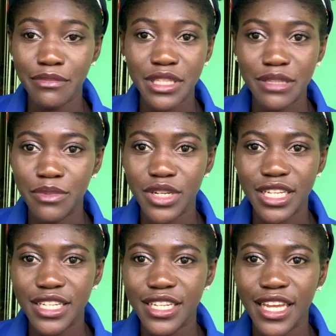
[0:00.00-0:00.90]
in the
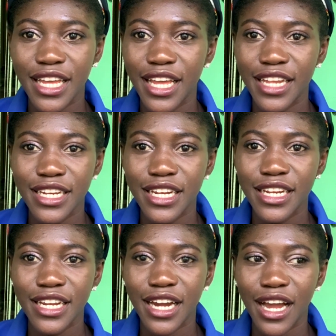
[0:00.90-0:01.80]
morning and
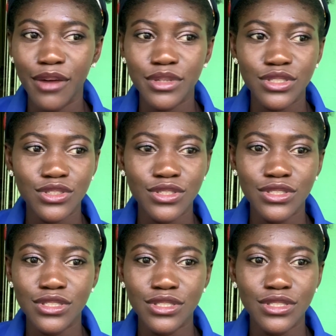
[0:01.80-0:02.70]
I was
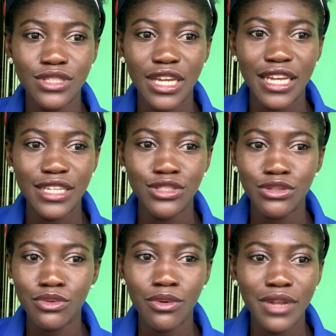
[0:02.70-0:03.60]
just
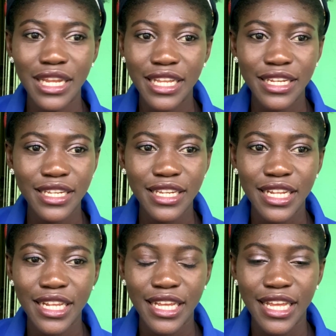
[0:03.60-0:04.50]
scrolling
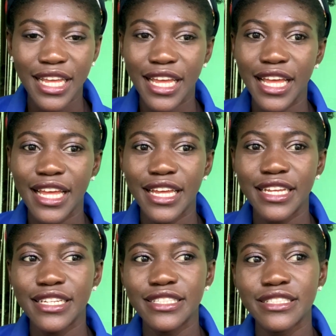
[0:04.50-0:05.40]

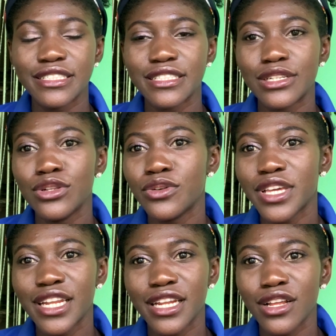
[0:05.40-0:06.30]
and looking
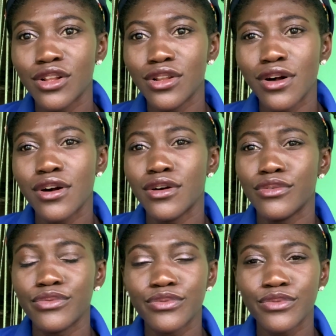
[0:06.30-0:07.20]
at a lot of
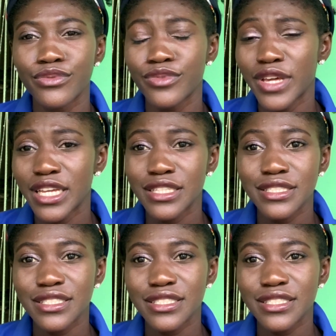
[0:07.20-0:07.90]
things.